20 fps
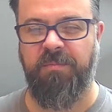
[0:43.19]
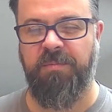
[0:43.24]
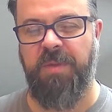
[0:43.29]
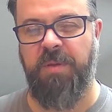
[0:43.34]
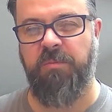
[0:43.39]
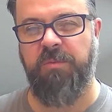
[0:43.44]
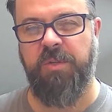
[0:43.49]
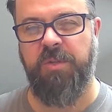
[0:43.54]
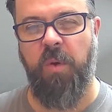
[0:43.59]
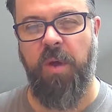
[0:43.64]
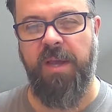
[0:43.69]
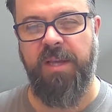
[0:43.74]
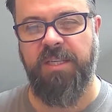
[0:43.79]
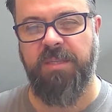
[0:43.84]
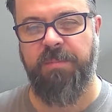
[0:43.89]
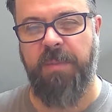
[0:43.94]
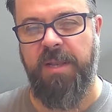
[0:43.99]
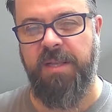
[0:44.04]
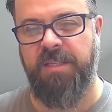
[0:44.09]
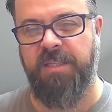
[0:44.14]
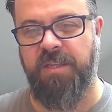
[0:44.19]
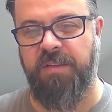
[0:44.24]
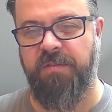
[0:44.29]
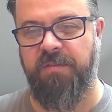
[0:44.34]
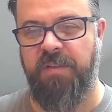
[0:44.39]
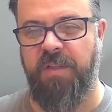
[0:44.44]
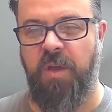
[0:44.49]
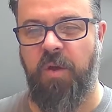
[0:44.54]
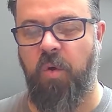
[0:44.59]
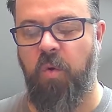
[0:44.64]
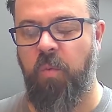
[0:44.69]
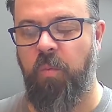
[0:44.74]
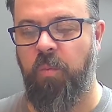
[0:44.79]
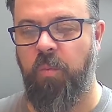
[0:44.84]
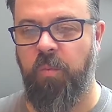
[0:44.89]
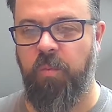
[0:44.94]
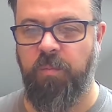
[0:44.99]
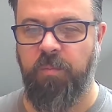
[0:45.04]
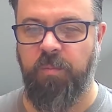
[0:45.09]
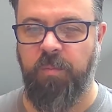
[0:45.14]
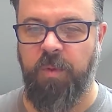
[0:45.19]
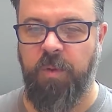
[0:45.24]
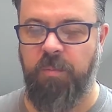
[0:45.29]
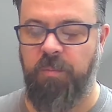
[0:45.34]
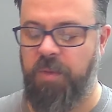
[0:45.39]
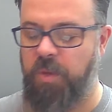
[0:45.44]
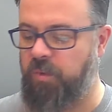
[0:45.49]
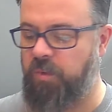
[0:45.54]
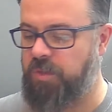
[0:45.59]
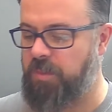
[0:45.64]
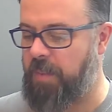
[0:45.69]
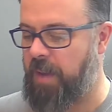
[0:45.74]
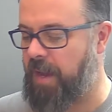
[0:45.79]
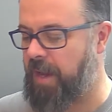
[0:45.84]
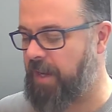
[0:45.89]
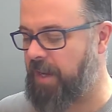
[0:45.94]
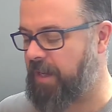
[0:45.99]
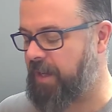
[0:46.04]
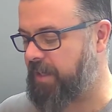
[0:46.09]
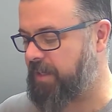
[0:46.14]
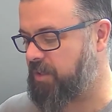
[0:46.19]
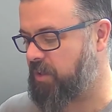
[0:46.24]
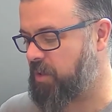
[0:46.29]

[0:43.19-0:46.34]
It was quite expensive for the home computer market,